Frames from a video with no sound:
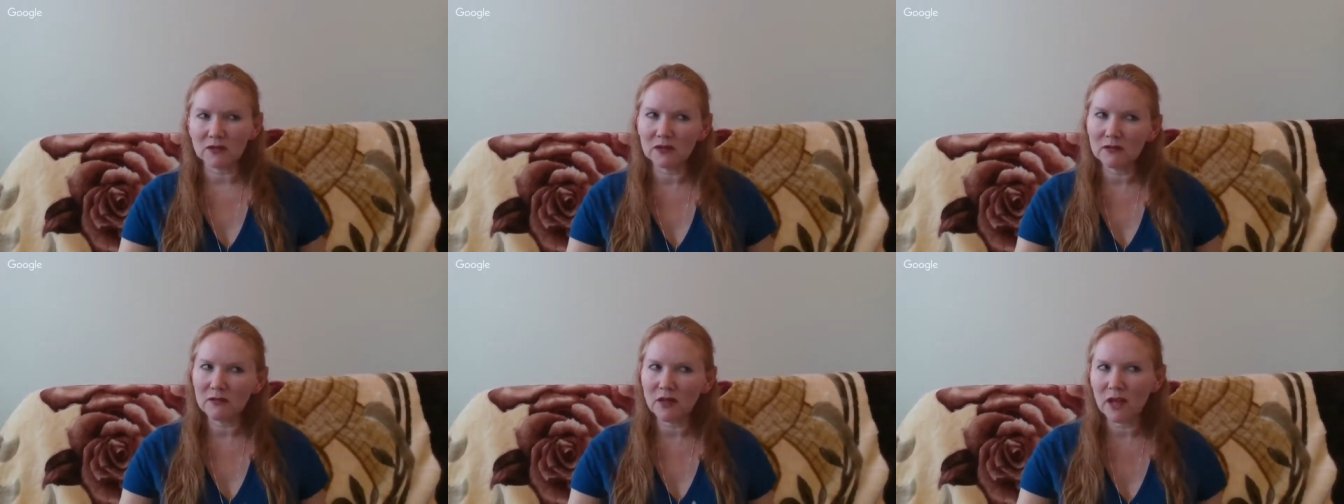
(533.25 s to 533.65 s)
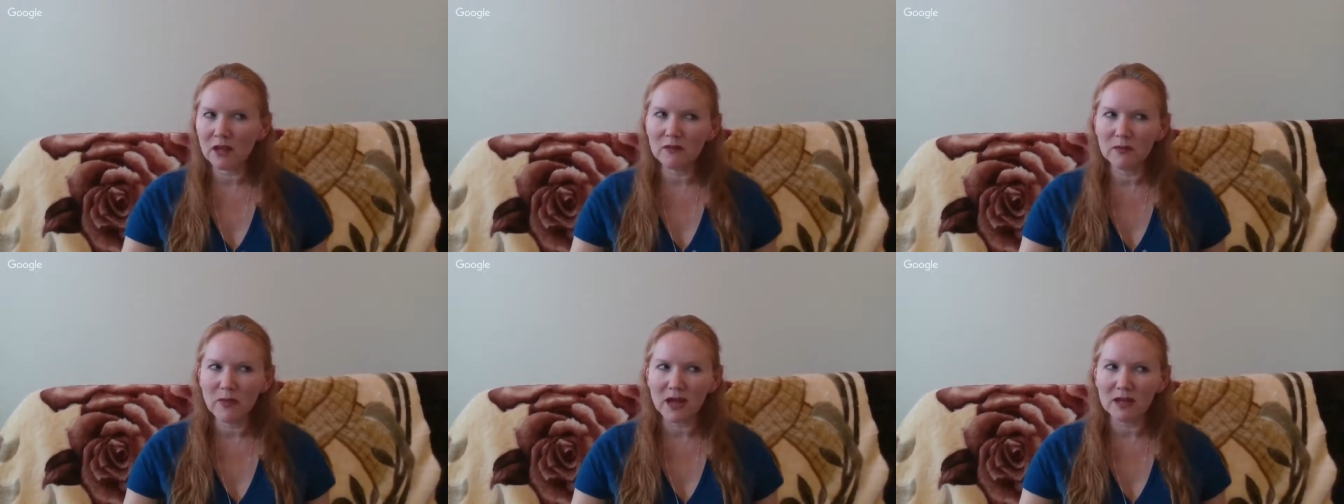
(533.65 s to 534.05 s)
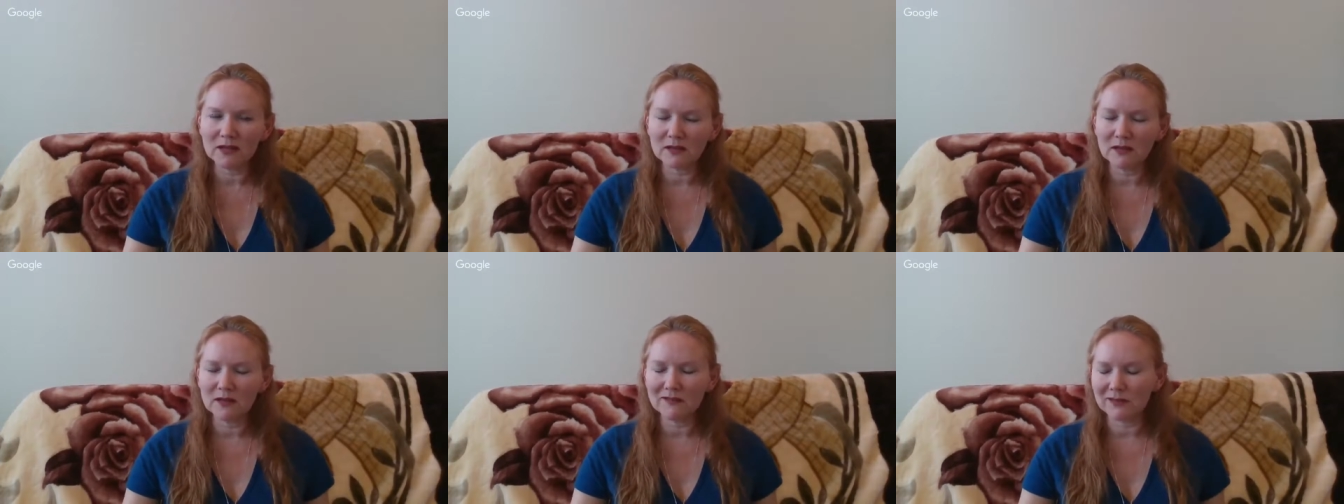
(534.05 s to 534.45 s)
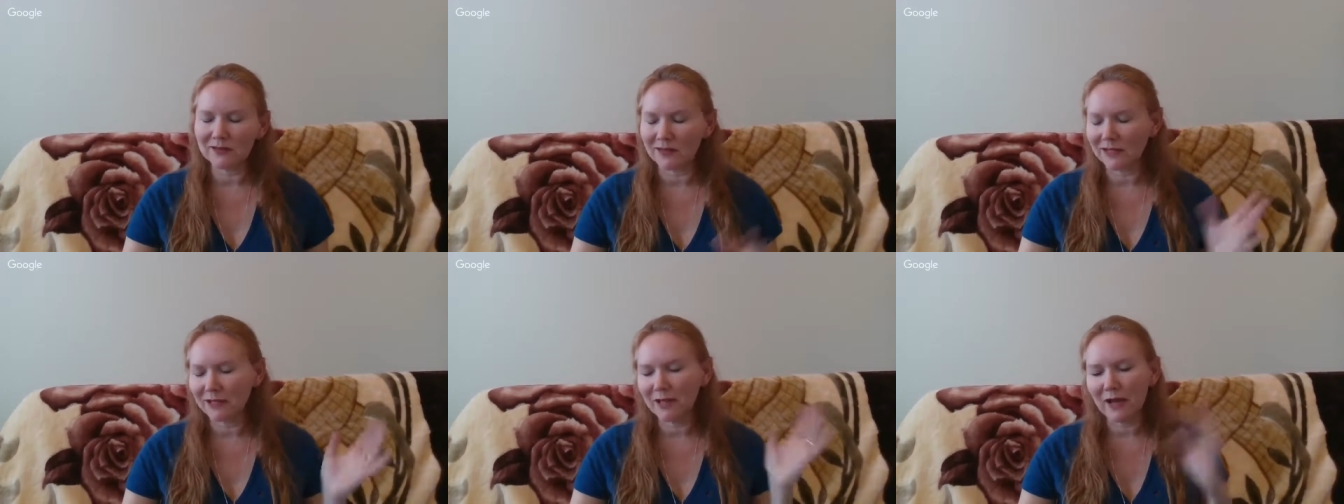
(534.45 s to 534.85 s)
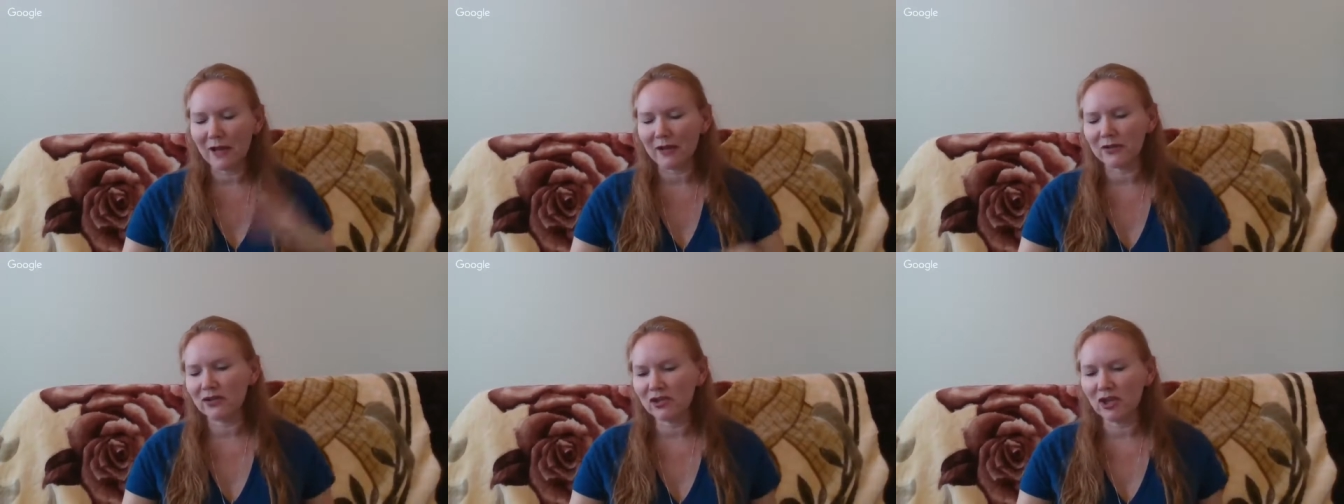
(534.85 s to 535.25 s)
are you okay with past lives? They're like,
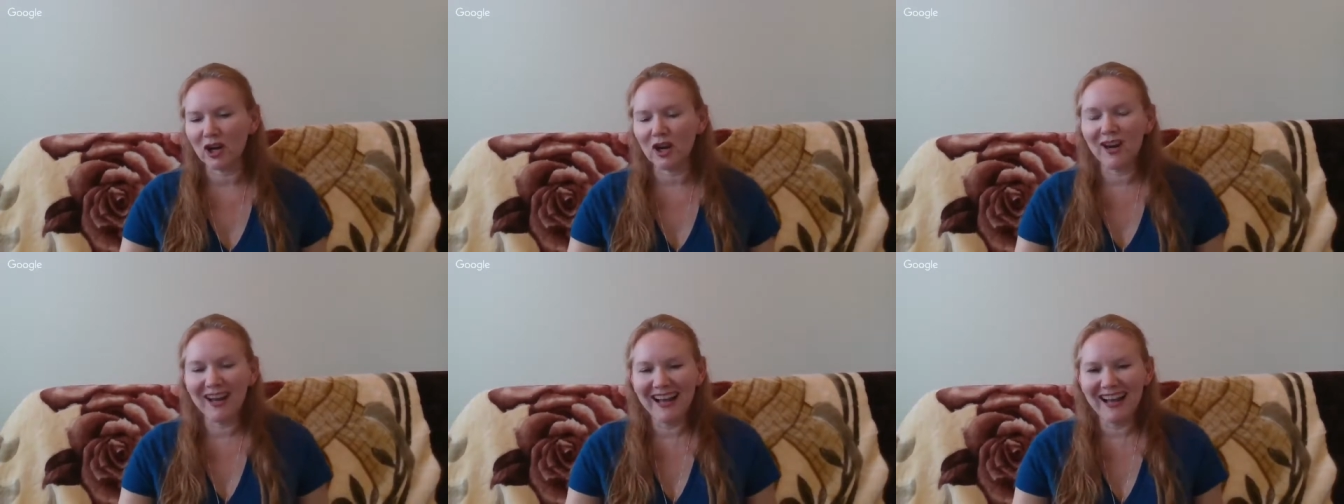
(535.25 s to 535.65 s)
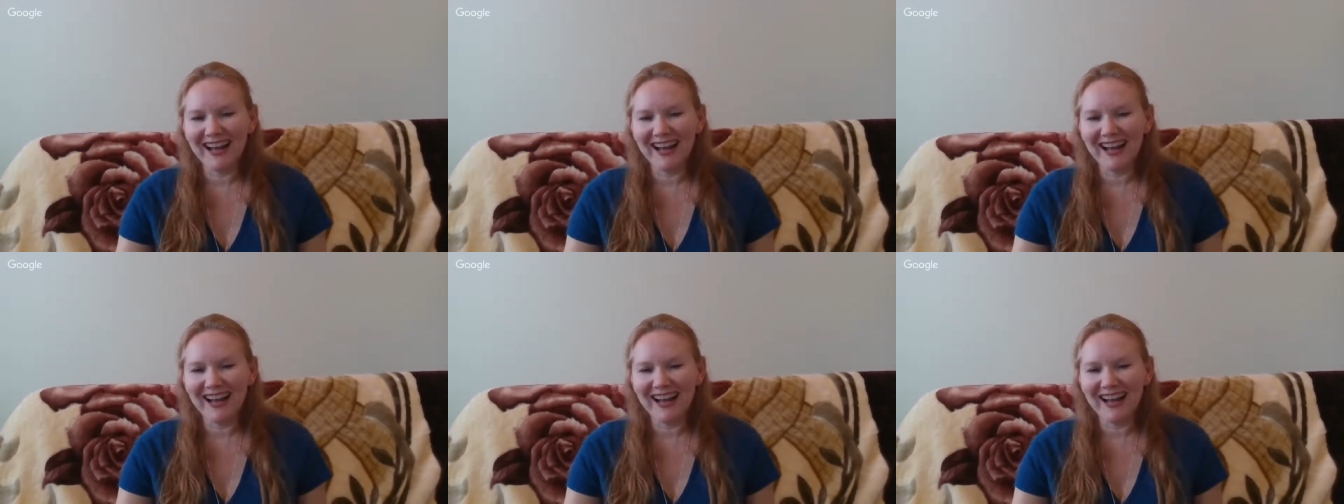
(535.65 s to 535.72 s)
yeah, sure.